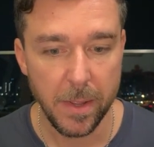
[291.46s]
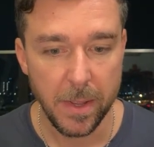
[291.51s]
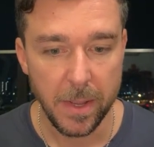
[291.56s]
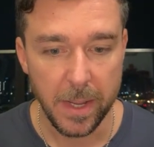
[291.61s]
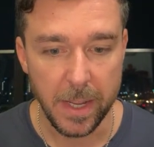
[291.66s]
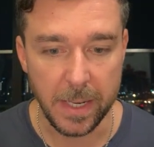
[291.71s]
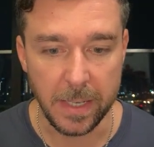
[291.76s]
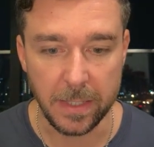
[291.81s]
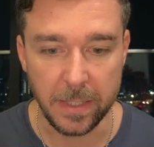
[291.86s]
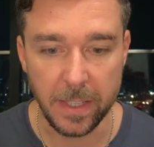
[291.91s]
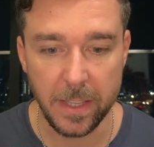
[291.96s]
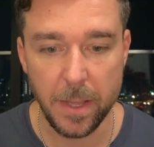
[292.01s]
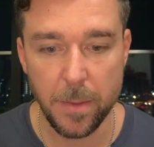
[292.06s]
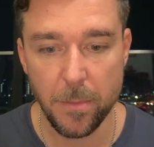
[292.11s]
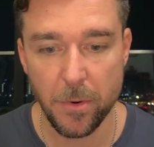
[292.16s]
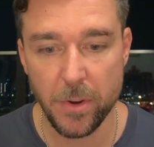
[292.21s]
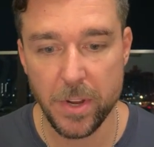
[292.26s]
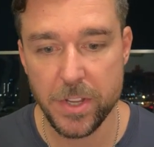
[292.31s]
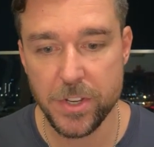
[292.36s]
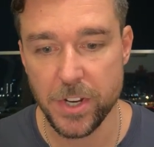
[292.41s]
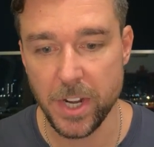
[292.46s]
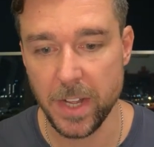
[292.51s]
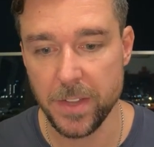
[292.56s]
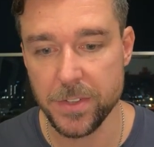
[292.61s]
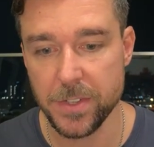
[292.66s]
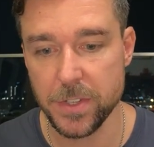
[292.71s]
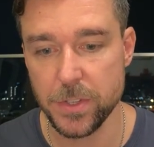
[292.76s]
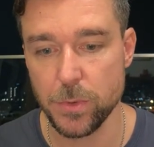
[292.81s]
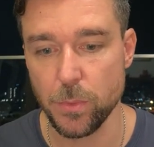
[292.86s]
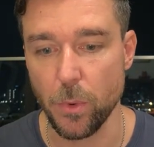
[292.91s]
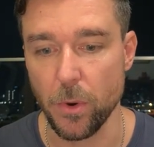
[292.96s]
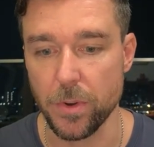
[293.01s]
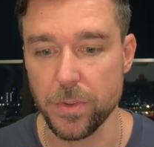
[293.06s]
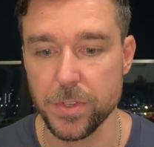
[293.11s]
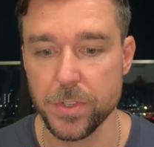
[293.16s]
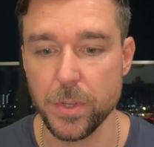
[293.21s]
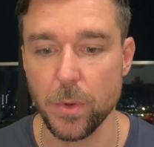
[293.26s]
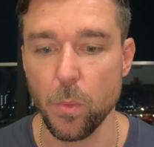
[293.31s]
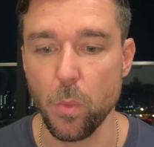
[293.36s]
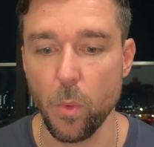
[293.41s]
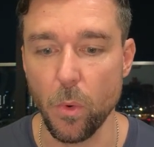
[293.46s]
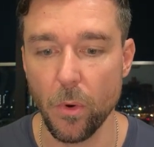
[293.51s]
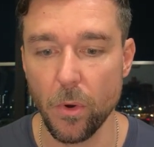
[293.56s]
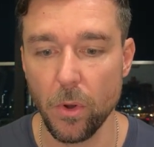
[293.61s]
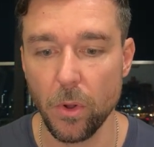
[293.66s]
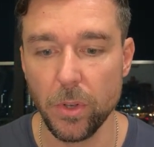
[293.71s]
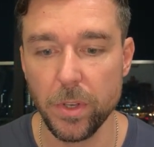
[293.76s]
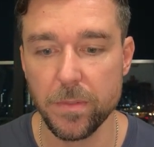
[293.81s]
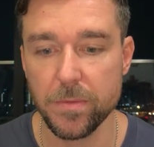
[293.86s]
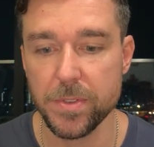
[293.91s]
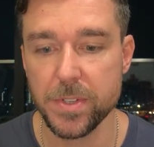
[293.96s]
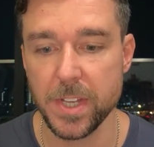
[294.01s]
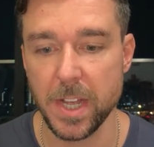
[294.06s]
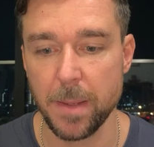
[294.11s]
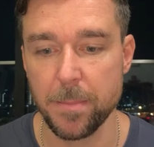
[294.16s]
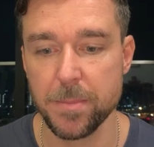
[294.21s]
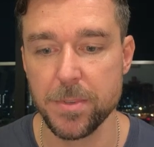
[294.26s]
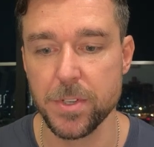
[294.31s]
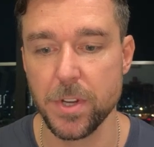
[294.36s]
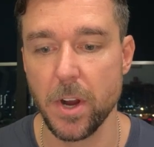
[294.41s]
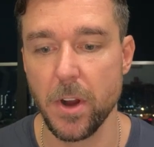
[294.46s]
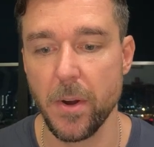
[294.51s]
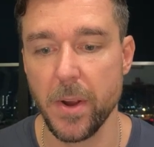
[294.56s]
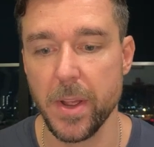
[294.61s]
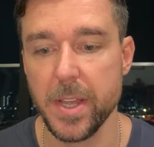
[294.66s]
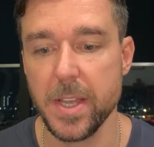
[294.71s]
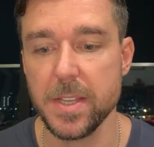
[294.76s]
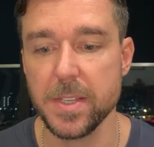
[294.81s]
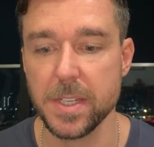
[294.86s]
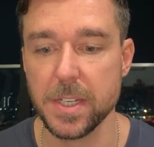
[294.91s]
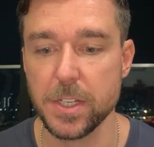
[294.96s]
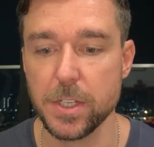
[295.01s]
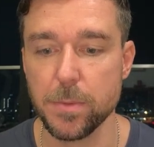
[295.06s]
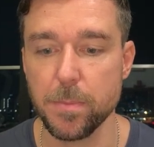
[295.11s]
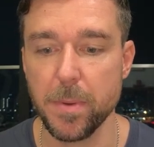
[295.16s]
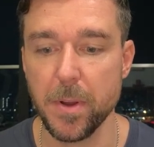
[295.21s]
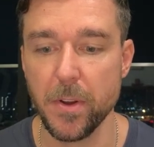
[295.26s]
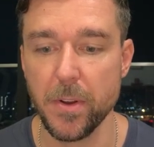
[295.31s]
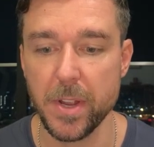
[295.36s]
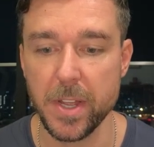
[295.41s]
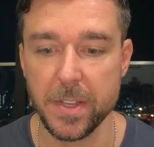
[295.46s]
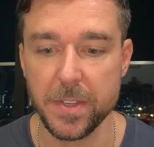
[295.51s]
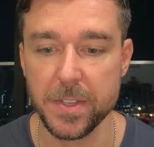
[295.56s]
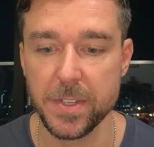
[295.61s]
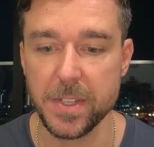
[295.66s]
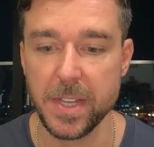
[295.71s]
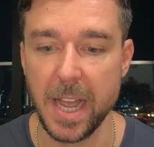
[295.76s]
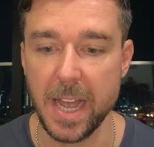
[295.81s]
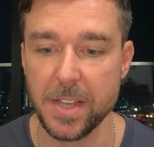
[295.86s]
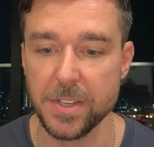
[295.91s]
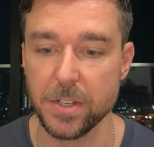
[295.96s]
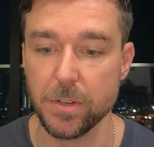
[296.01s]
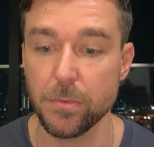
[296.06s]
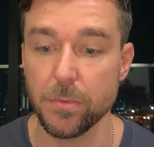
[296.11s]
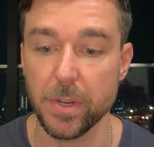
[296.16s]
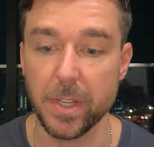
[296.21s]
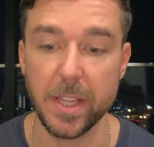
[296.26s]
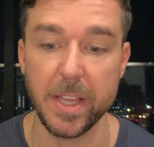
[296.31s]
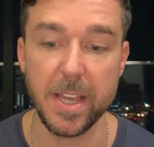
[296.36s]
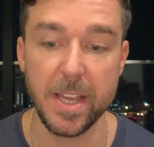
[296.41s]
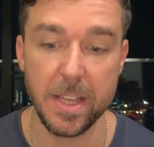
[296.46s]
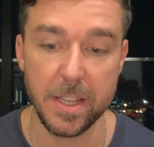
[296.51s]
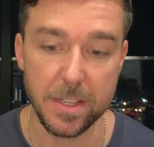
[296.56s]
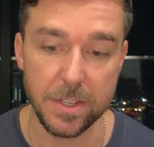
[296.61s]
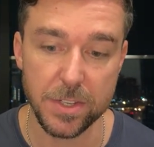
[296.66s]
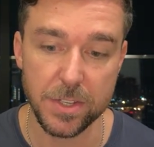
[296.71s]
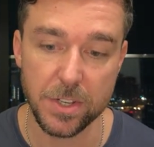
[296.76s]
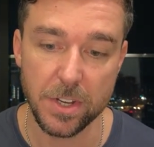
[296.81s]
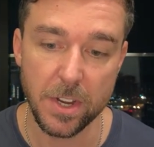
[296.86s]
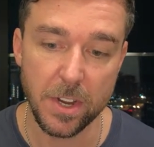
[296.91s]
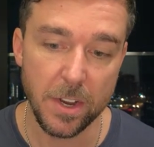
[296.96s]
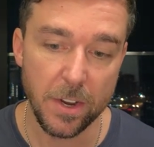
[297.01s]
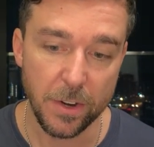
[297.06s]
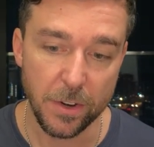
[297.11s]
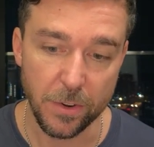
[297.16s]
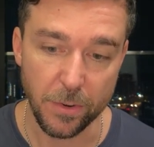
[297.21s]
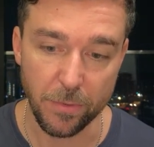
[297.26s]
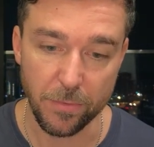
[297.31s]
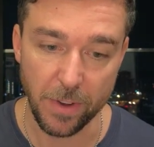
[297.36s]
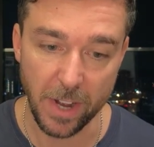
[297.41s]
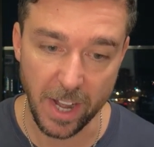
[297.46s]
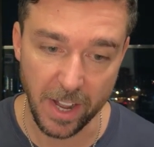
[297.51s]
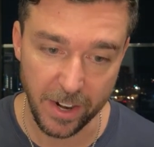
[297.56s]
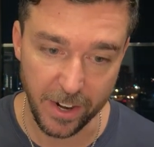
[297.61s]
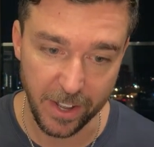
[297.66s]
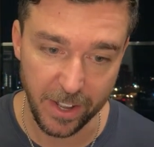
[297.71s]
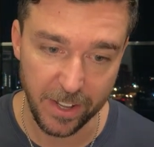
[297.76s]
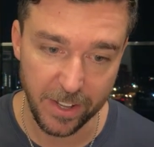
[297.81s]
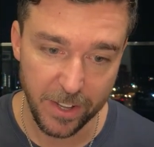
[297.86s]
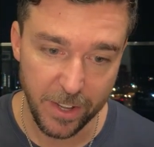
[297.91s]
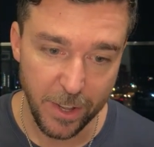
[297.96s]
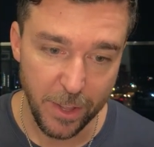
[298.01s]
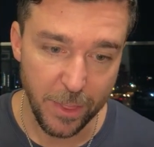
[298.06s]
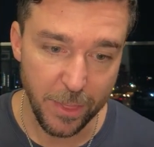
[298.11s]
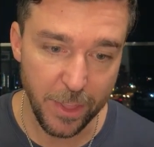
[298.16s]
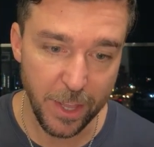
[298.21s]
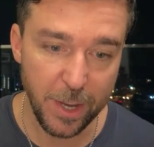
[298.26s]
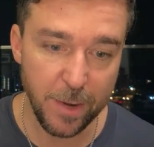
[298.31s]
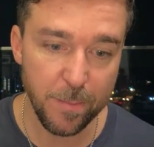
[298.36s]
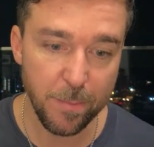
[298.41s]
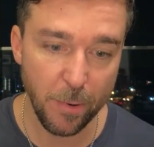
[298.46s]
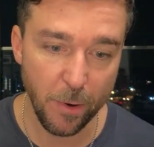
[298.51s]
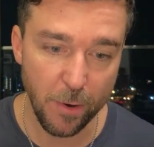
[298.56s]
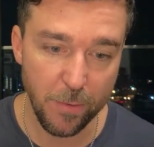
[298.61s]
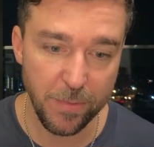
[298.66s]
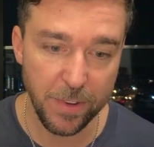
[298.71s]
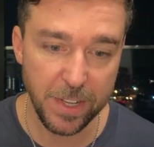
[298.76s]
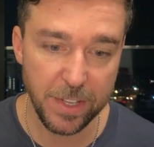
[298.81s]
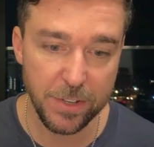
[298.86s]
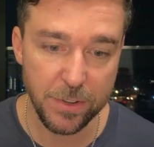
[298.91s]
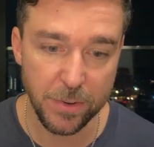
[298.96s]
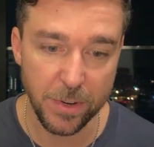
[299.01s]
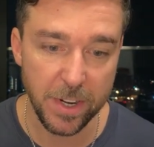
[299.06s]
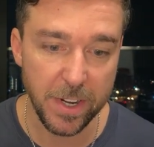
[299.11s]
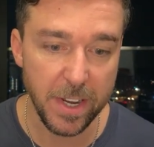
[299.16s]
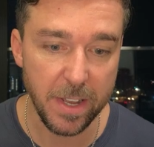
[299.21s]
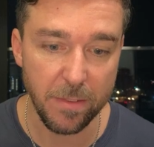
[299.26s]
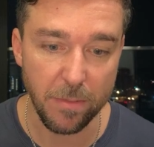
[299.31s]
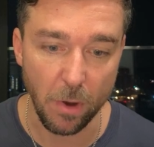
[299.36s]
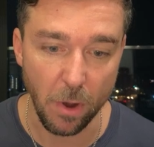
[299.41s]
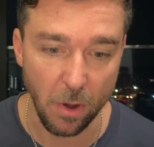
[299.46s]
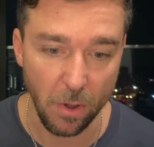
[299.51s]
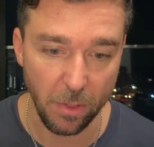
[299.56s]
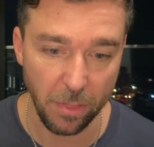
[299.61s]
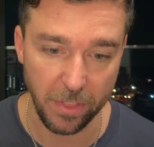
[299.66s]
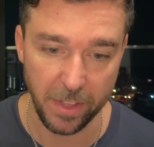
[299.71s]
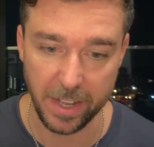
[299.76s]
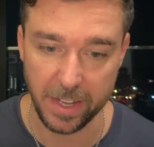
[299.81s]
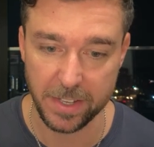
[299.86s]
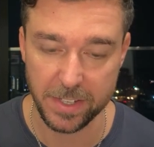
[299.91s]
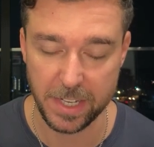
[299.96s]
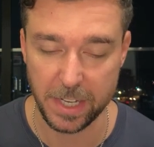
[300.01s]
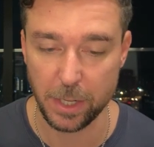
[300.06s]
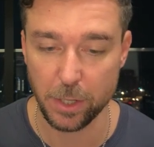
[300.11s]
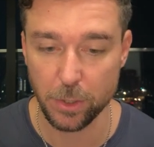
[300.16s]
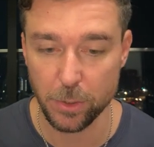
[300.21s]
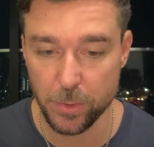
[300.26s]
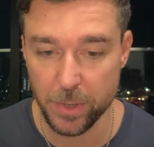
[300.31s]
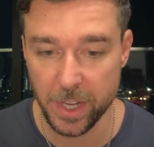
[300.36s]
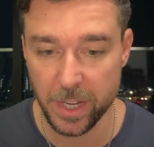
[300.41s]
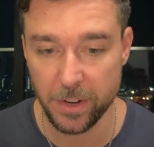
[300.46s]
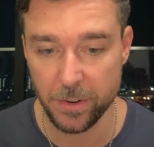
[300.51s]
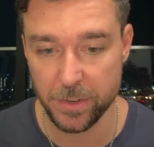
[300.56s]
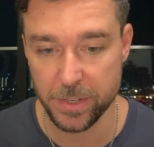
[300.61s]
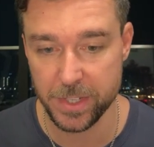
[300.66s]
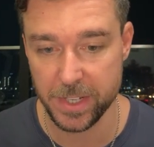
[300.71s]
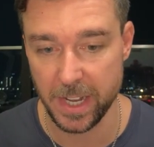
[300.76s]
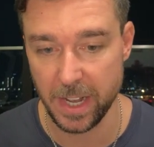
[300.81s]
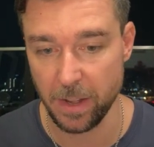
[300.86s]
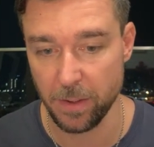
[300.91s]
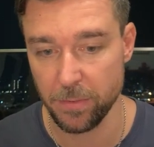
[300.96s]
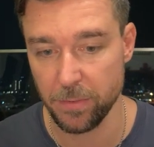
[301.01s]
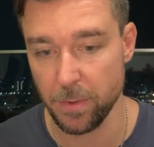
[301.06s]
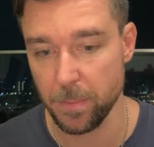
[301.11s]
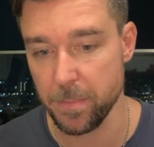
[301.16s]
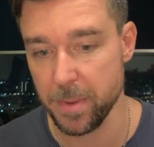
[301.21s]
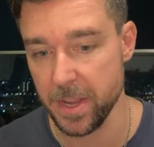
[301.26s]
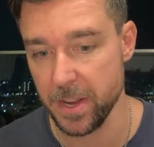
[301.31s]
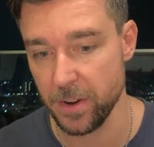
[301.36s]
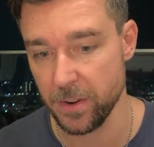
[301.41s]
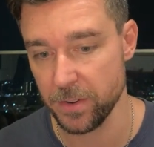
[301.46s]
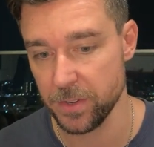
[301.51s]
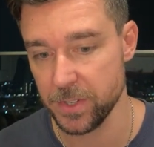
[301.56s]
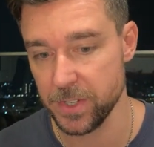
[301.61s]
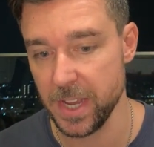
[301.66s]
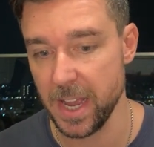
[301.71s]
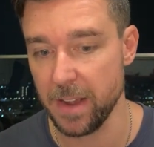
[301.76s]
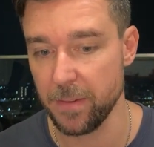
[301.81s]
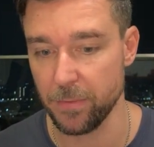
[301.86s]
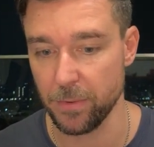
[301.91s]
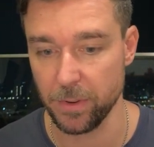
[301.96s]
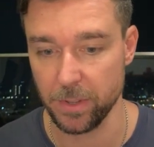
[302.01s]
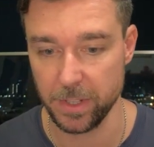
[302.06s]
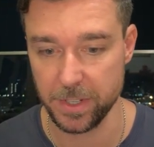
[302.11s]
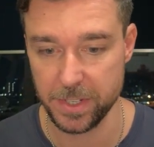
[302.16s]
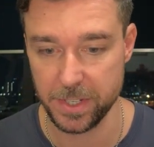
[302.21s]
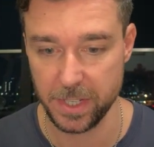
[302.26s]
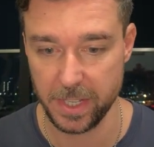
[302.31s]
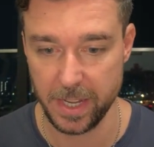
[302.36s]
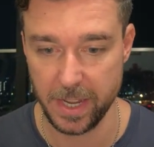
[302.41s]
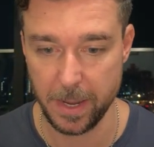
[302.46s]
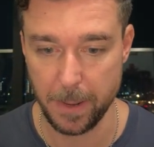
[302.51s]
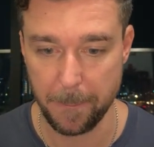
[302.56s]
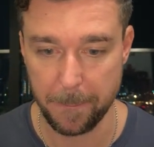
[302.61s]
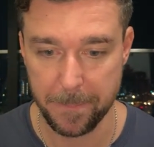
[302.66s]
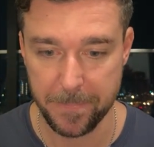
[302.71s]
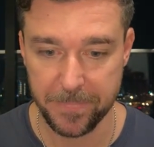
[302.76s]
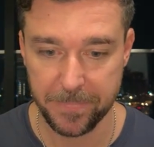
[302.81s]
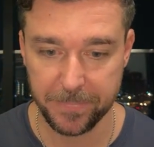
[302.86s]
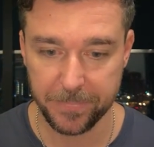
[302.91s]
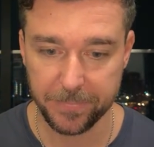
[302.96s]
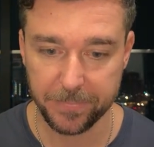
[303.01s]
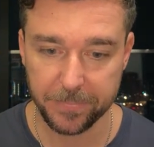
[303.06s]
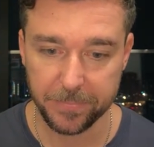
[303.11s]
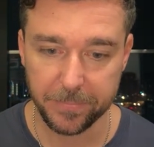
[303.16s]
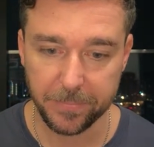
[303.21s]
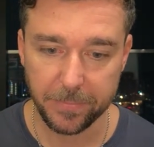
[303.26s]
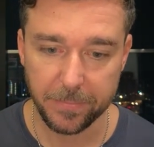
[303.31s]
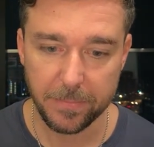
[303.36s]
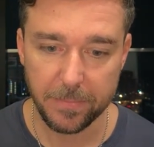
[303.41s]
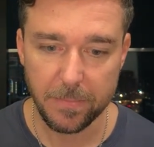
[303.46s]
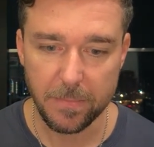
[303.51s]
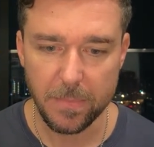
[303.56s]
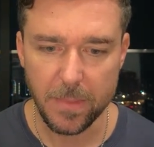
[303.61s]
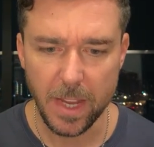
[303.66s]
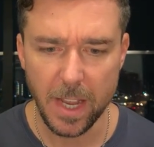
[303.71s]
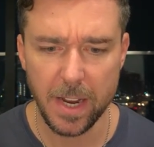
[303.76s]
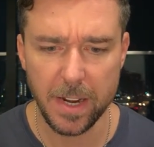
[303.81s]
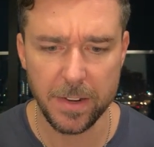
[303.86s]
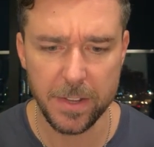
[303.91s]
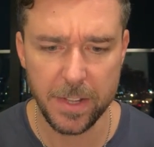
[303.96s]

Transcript: In Lily Marie Johnson's words, the world of samsara is experienced as it really is, nirvana. Then perfect unity of all things, including yourself, appears effortlessly. And